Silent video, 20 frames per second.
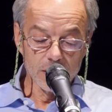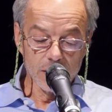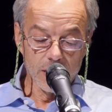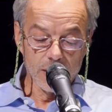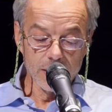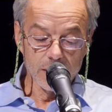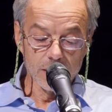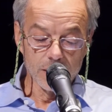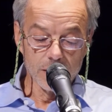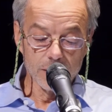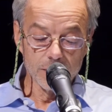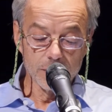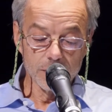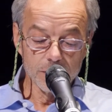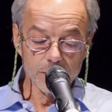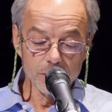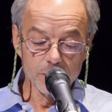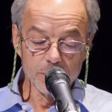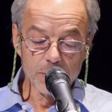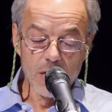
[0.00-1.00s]
like a
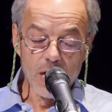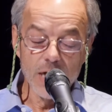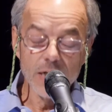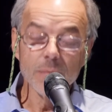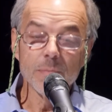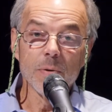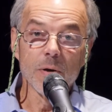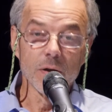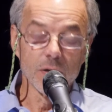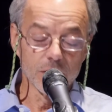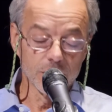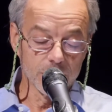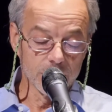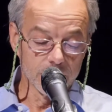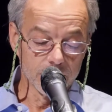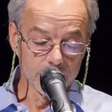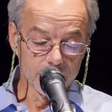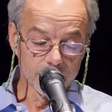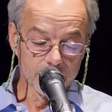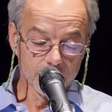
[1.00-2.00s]
blind
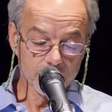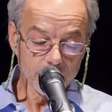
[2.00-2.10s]
person